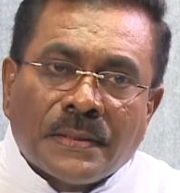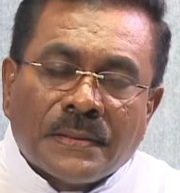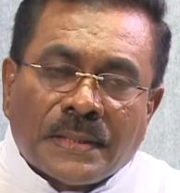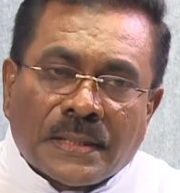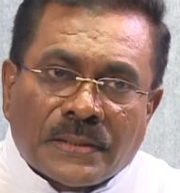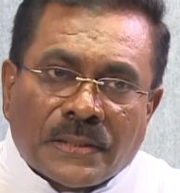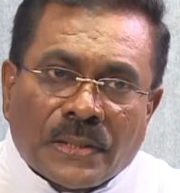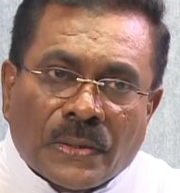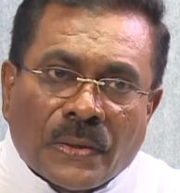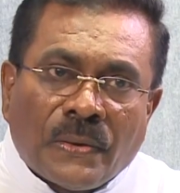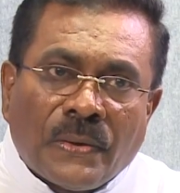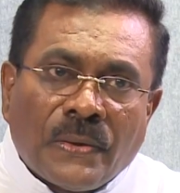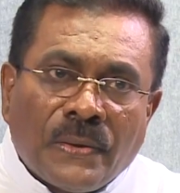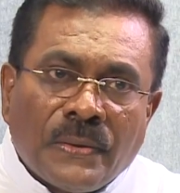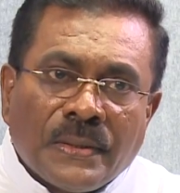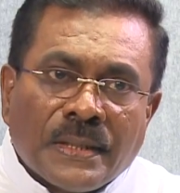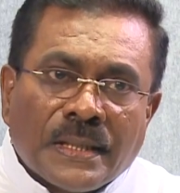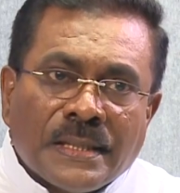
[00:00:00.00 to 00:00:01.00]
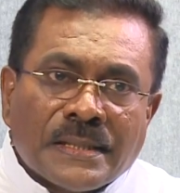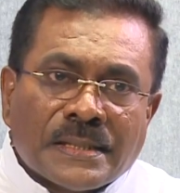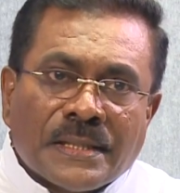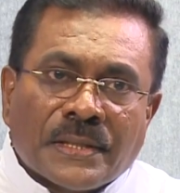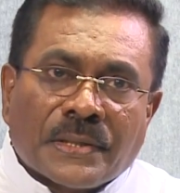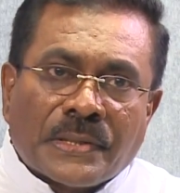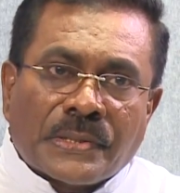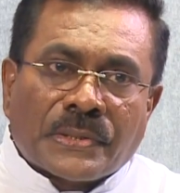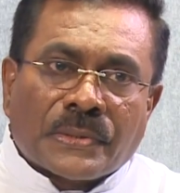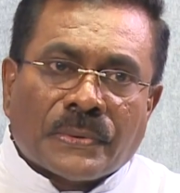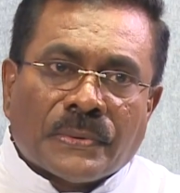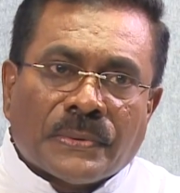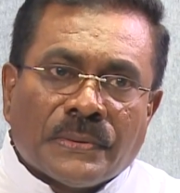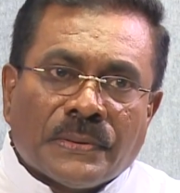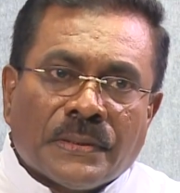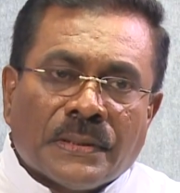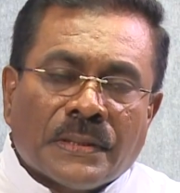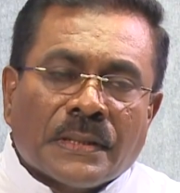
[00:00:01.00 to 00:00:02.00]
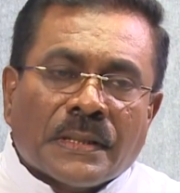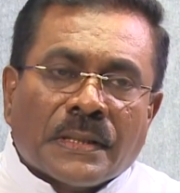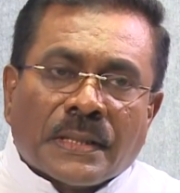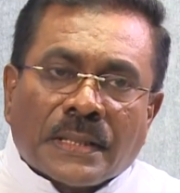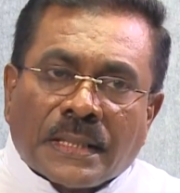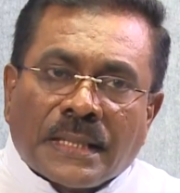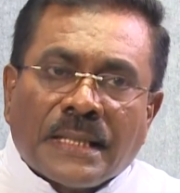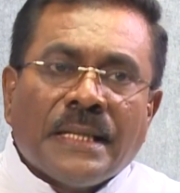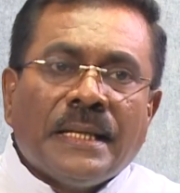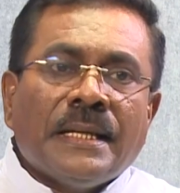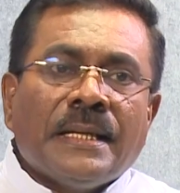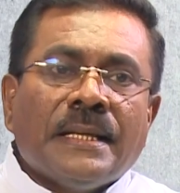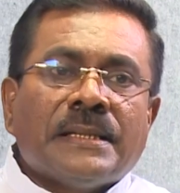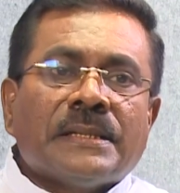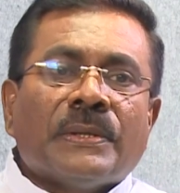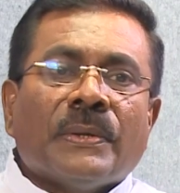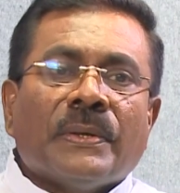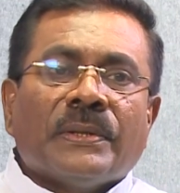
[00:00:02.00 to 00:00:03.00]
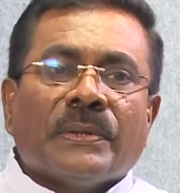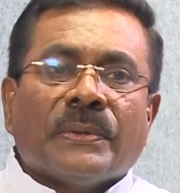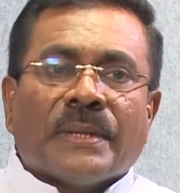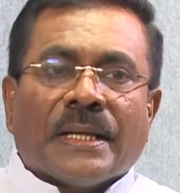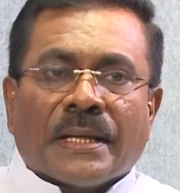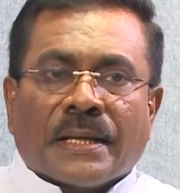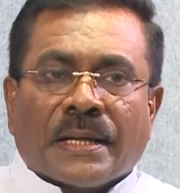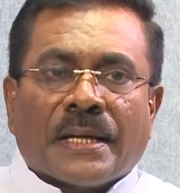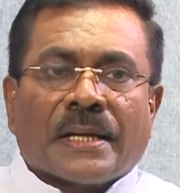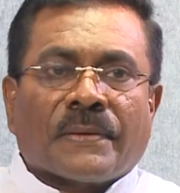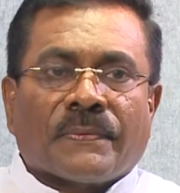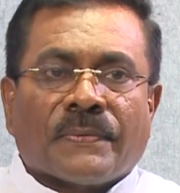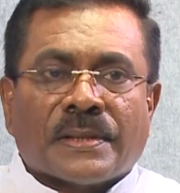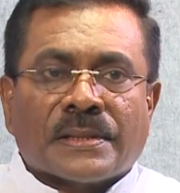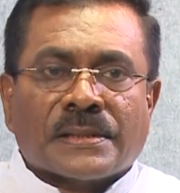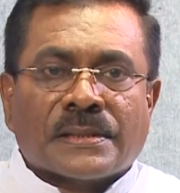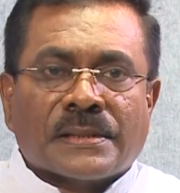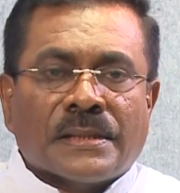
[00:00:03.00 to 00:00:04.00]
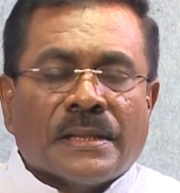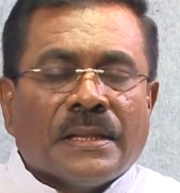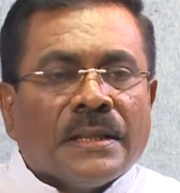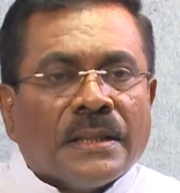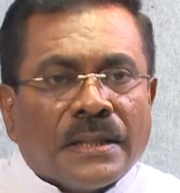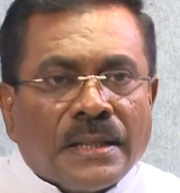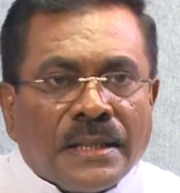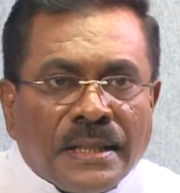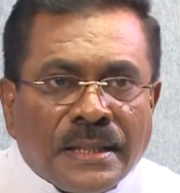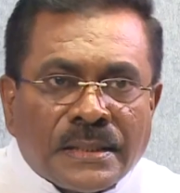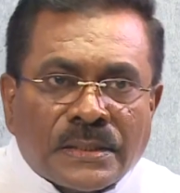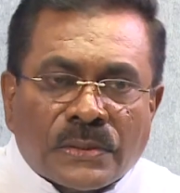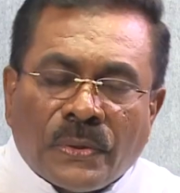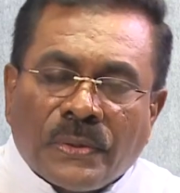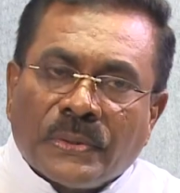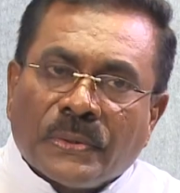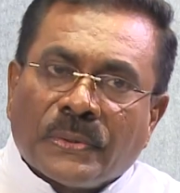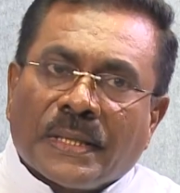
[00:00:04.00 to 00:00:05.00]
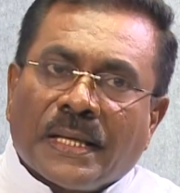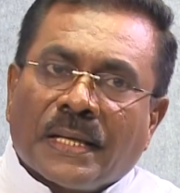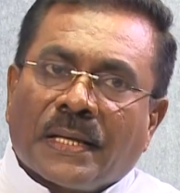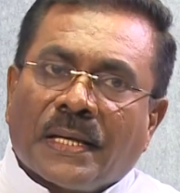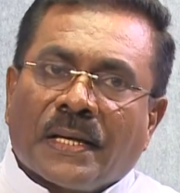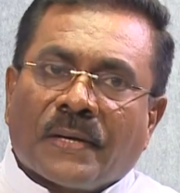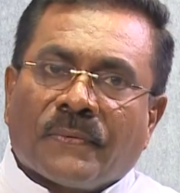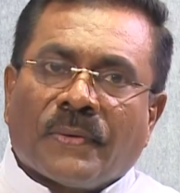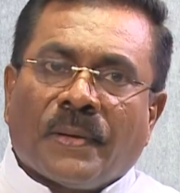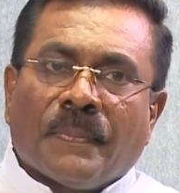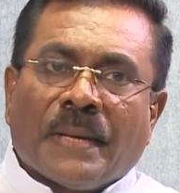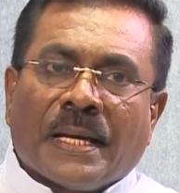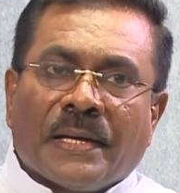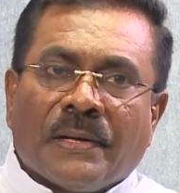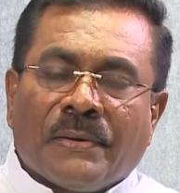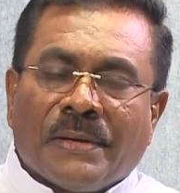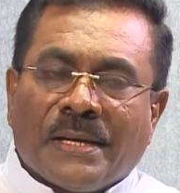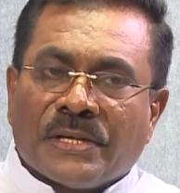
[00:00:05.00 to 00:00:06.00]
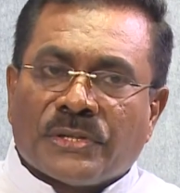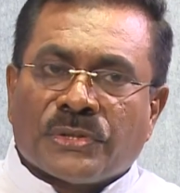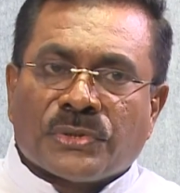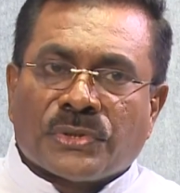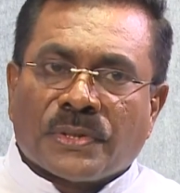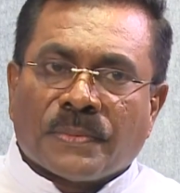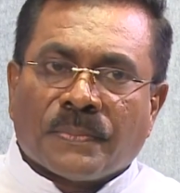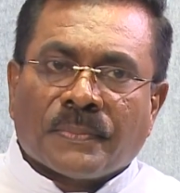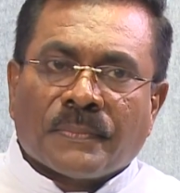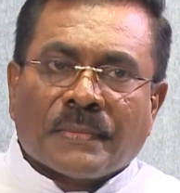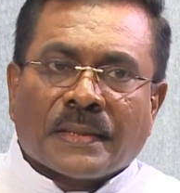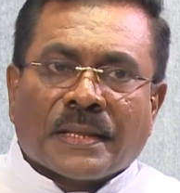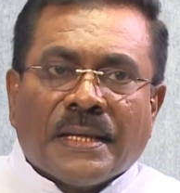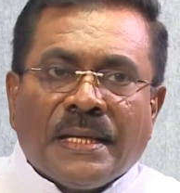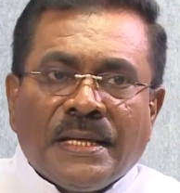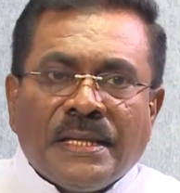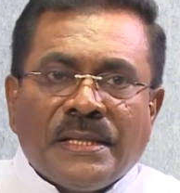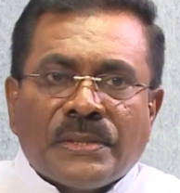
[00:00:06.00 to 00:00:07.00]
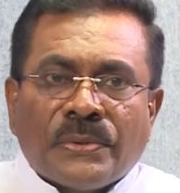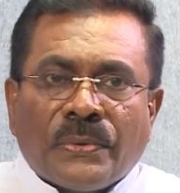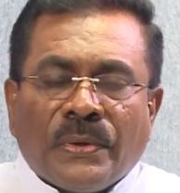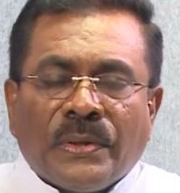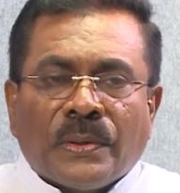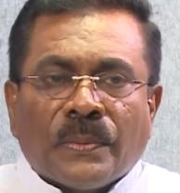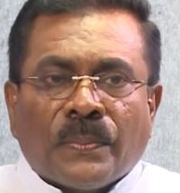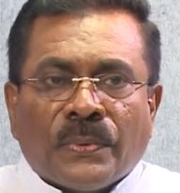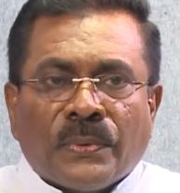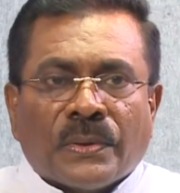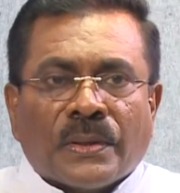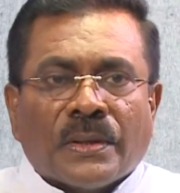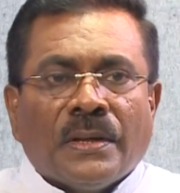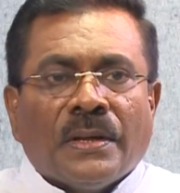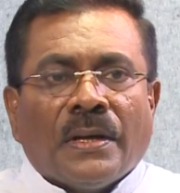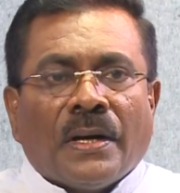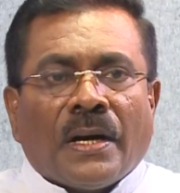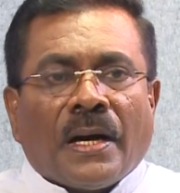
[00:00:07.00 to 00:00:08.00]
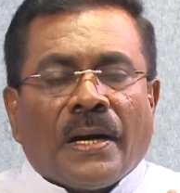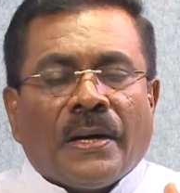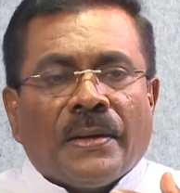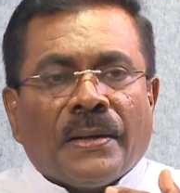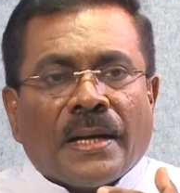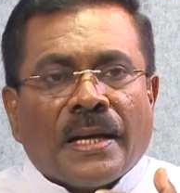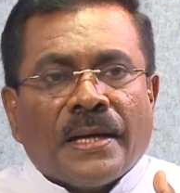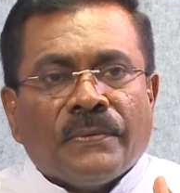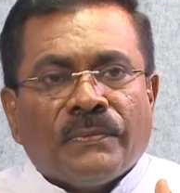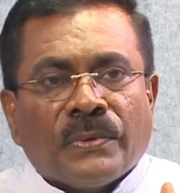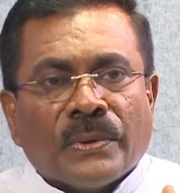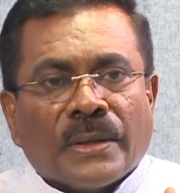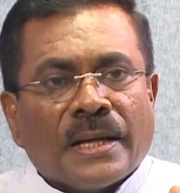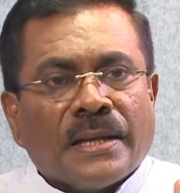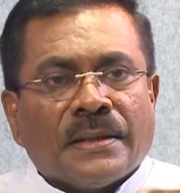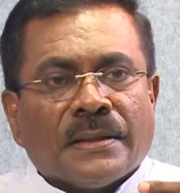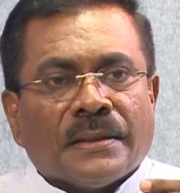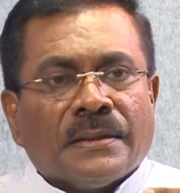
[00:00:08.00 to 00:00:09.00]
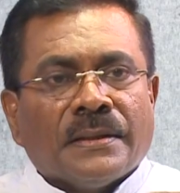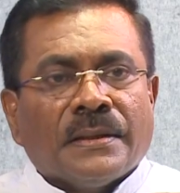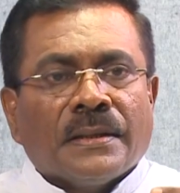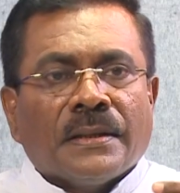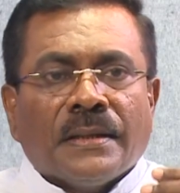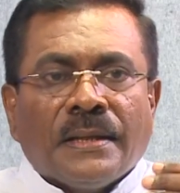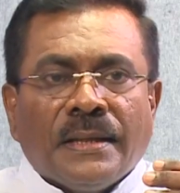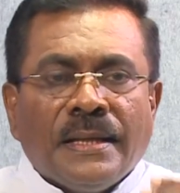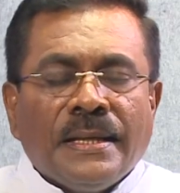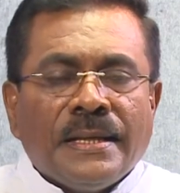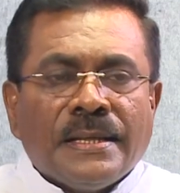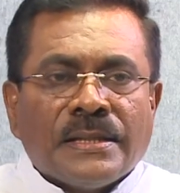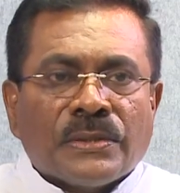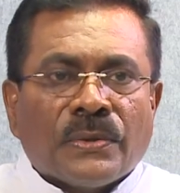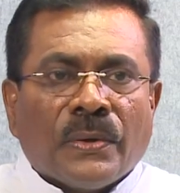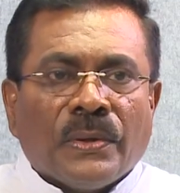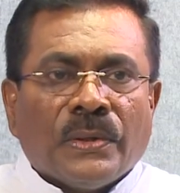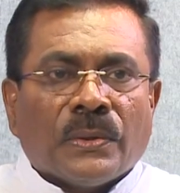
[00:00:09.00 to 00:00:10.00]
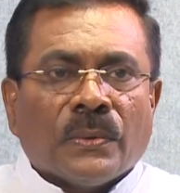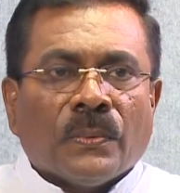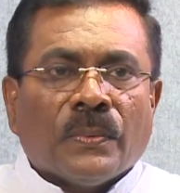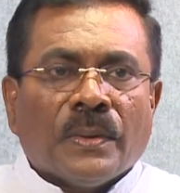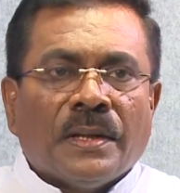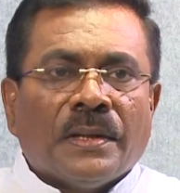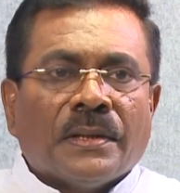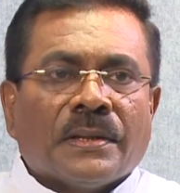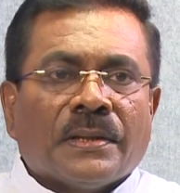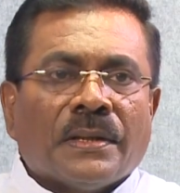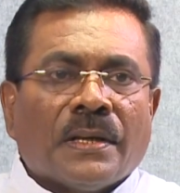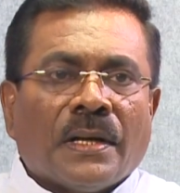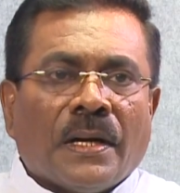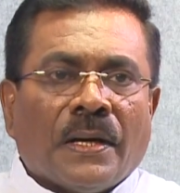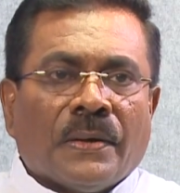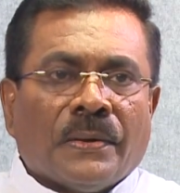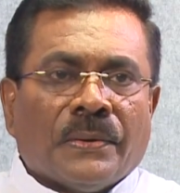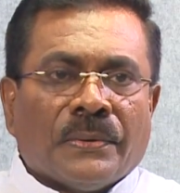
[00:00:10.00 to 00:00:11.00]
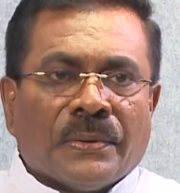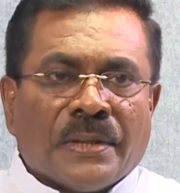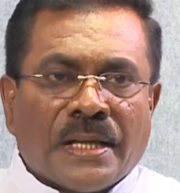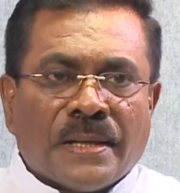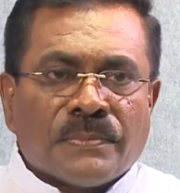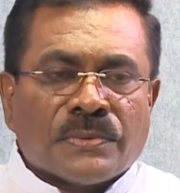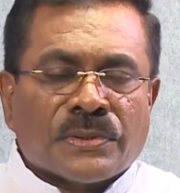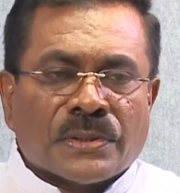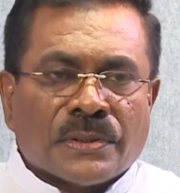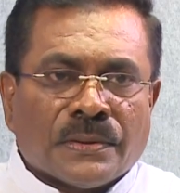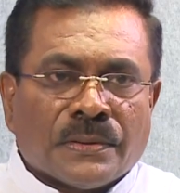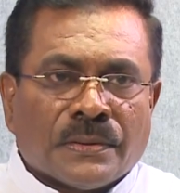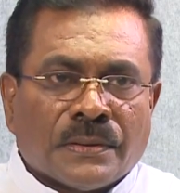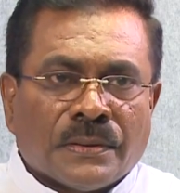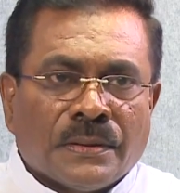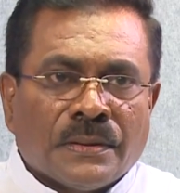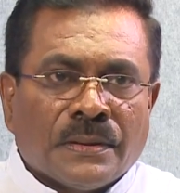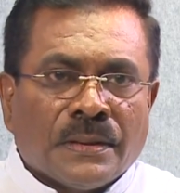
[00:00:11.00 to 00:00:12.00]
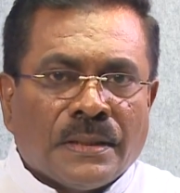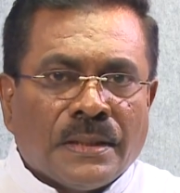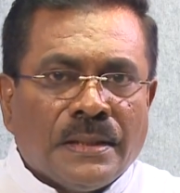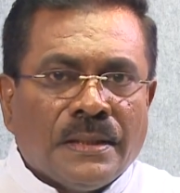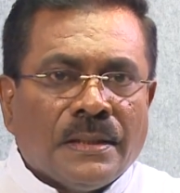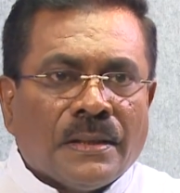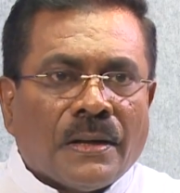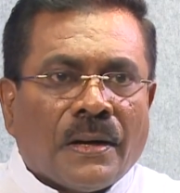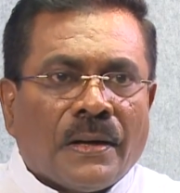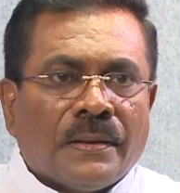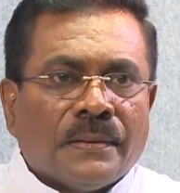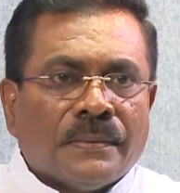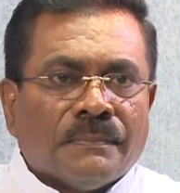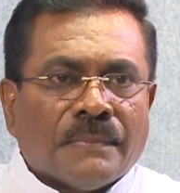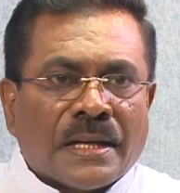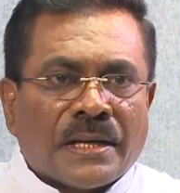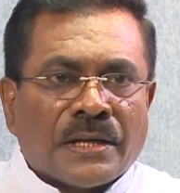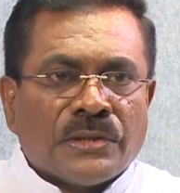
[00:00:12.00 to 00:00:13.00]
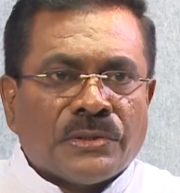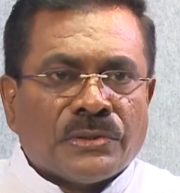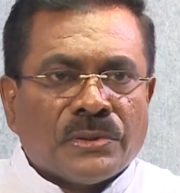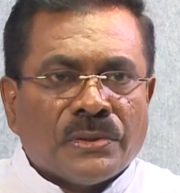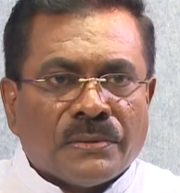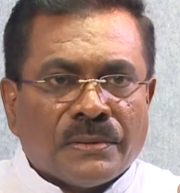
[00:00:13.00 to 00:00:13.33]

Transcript: that the Lord is in control. He is going to take care of us. He is going to take care of our married relationship. He is going to put our life together. He is going to work our redemption in our marriage